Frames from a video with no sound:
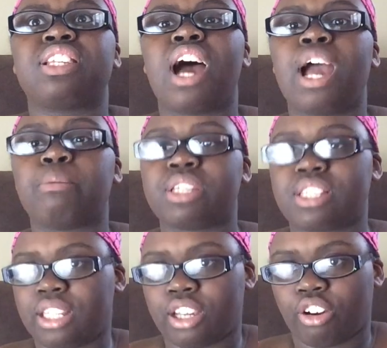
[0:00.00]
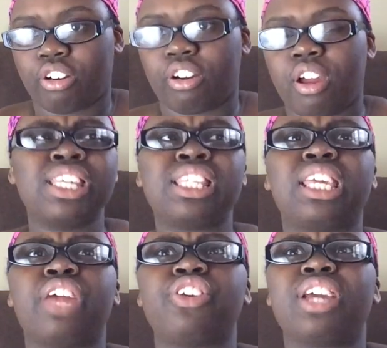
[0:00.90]
time to see her?
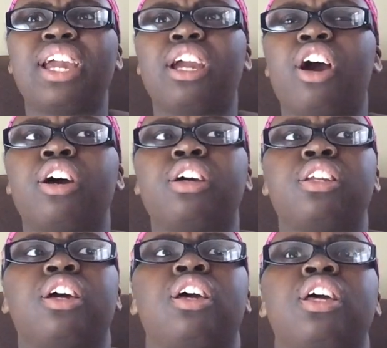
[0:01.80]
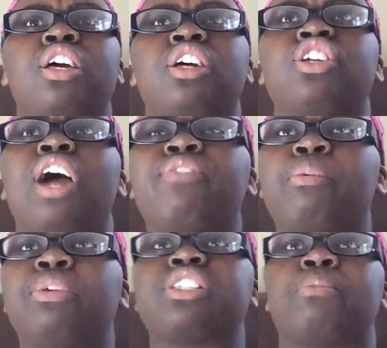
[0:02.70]
The other day I'm
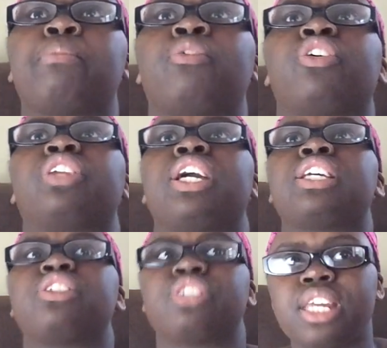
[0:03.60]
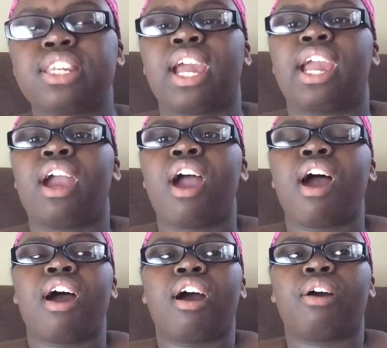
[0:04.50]
filming this on Memorial Day, so Sunday,
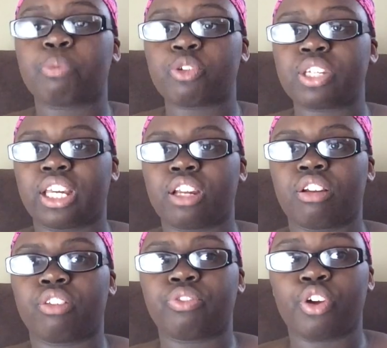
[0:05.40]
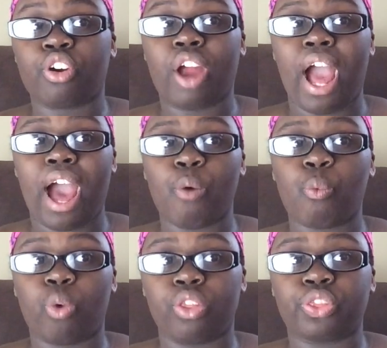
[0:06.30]
I'm supposed to get her
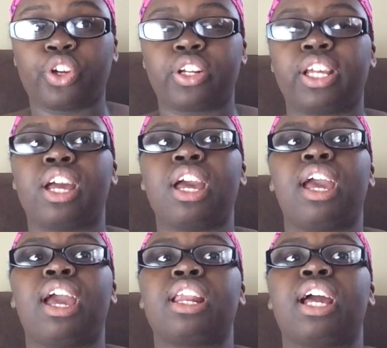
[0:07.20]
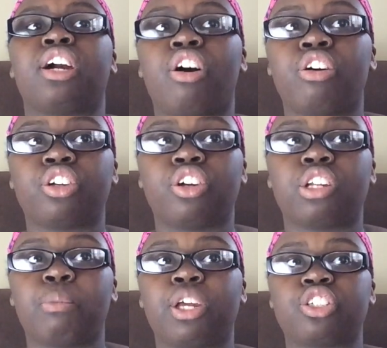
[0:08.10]
at 1:30, and I called her
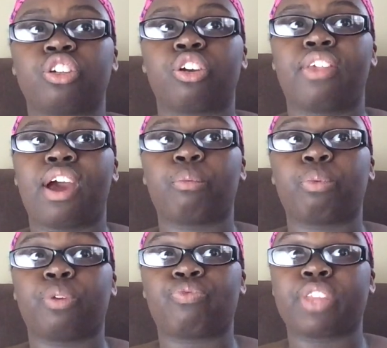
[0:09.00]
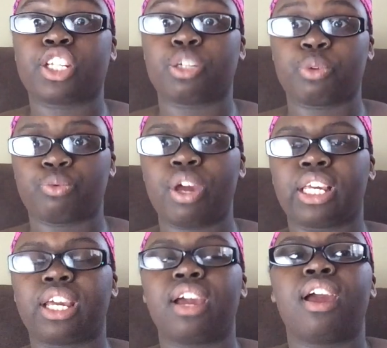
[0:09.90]
to make sure that she was
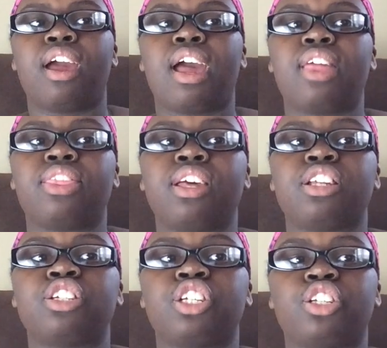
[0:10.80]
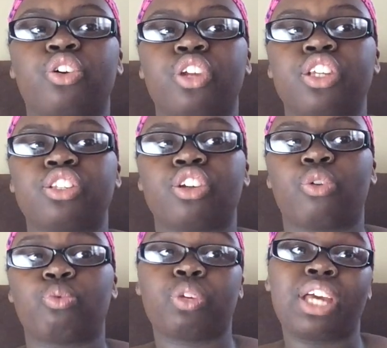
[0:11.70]
ready, and then she told us,
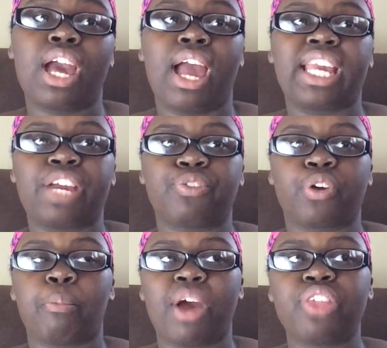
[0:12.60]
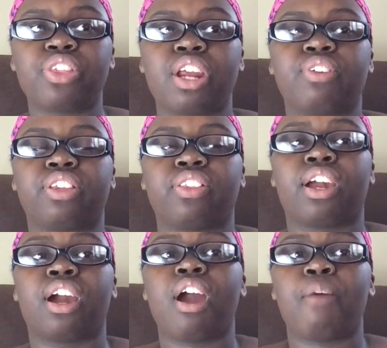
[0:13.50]
well, yeah, I gave her a bath and
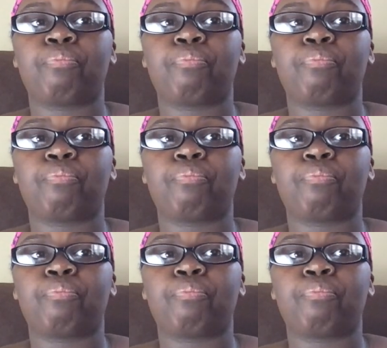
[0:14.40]
everything,